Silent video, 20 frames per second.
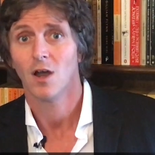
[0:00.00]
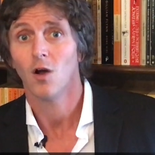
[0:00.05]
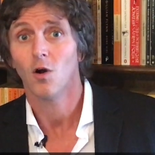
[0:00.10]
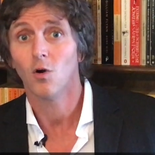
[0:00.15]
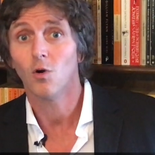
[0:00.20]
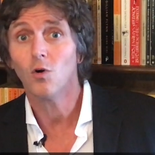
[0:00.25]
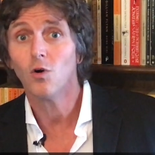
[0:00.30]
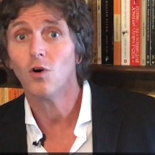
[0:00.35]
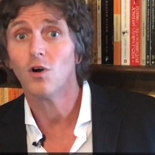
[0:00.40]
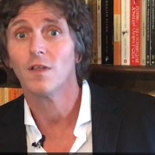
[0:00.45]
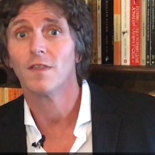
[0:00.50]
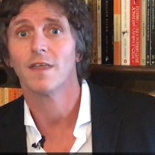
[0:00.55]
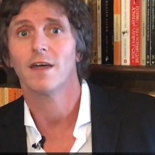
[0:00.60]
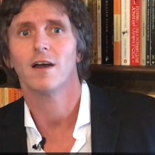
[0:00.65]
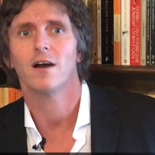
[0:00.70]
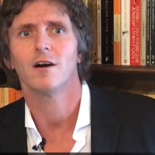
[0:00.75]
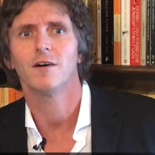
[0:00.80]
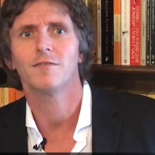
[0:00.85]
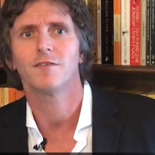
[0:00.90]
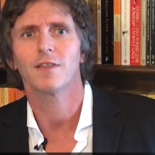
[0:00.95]
Or they
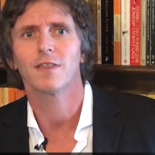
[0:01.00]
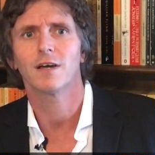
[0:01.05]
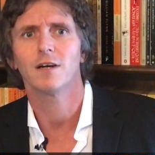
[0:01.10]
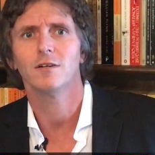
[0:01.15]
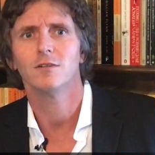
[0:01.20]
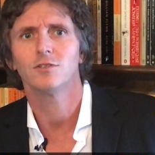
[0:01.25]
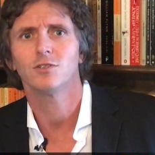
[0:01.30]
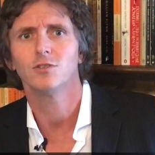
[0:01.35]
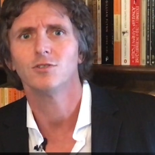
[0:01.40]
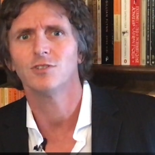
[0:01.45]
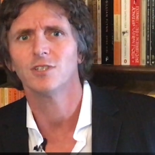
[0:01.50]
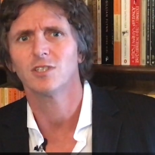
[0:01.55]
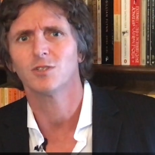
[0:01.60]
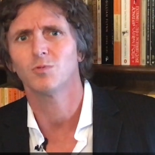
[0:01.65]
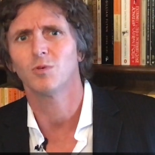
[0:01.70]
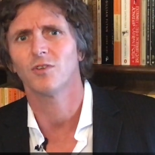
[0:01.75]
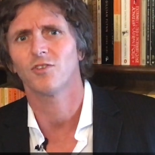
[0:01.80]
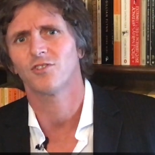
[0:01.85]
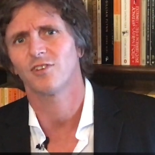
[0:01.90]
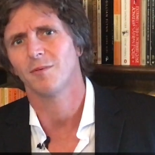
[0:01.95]
are for those who just
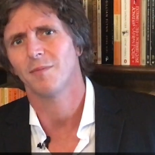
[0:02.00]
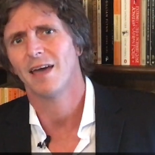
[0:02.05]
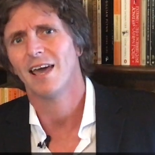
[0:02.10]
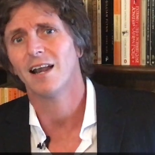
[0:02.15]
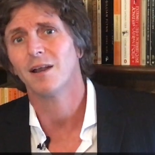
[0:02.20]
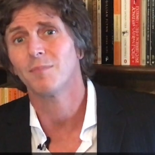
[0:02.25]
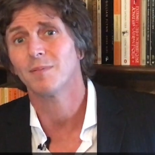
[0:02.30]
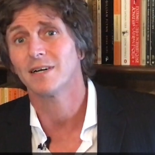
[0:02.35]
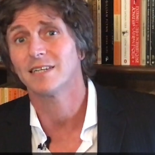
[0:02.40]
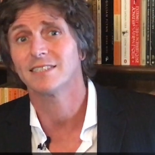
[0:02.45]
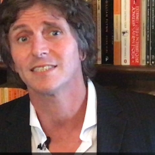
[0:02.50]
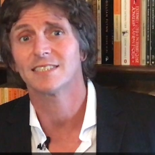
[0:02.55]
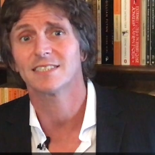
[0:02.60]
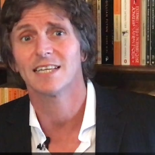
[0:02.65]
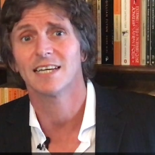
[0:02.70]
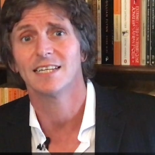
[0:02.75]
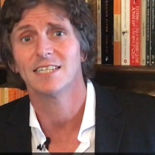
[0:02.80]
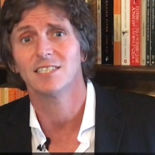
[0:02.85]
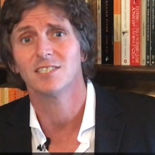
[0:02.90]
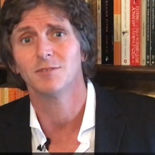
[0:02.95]
want some help
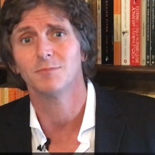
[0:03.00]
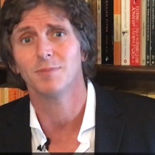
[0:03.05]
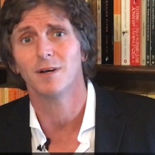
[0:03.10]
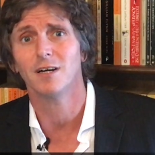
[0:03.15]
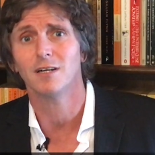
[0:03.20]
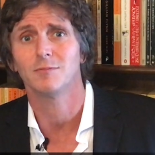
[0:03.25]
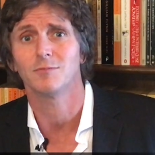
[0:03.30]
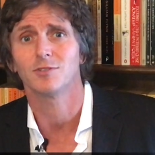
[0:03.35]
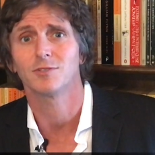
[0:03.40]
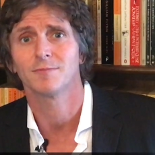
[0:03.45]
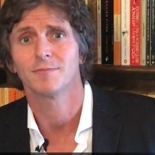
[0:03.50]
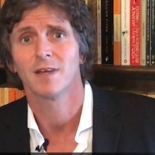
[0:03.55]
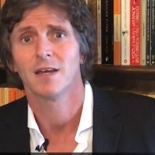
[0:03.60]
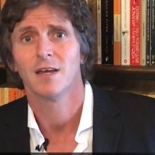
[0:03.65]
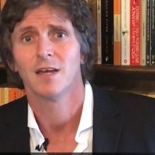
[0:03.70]
understanding some poems.